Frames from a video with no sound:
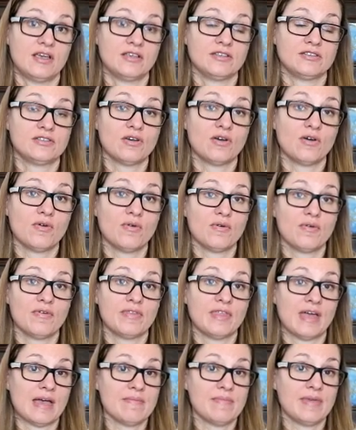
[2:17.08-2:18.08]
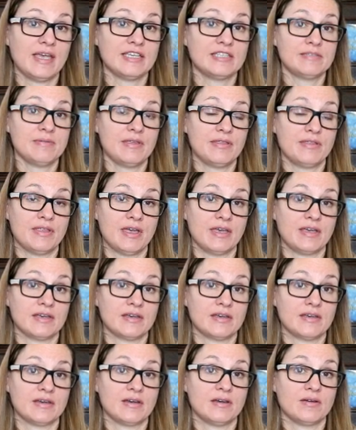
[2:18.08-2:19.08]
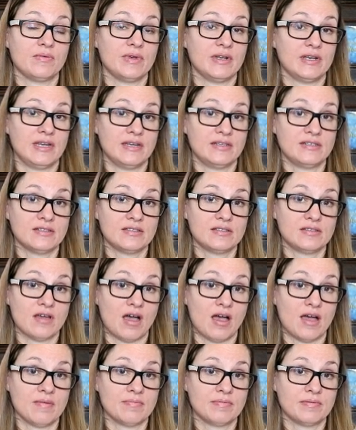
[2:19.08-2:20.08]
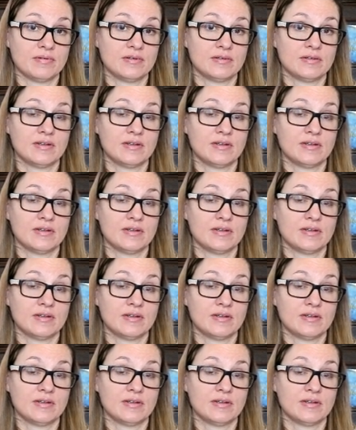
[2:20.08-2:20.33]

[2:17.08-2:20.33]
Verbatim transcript: So that makes me think we need to stop